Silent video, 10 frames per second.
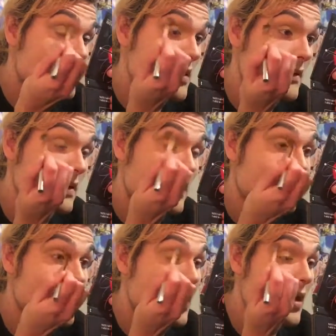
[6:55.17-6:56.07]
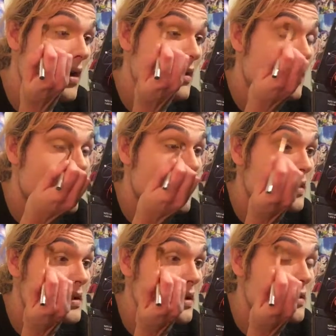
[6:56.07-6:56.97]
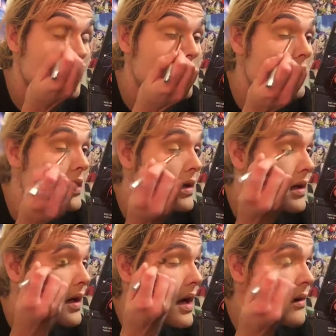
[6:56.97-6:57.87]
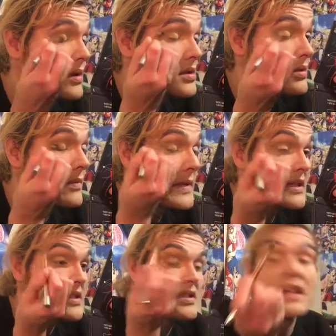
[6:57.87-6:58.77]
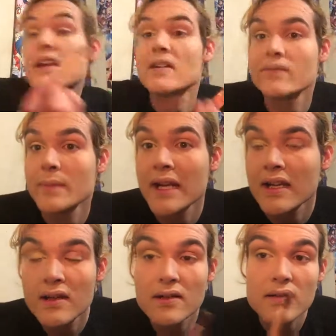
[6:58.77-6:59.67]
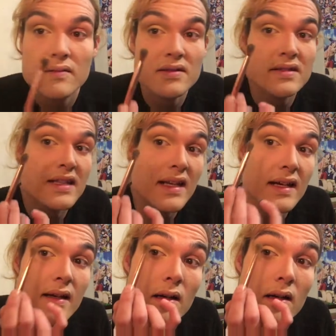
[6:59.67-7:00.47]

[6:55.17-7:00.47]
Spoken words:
I want to give you all the content. I want you to be sick of me. Just kidding.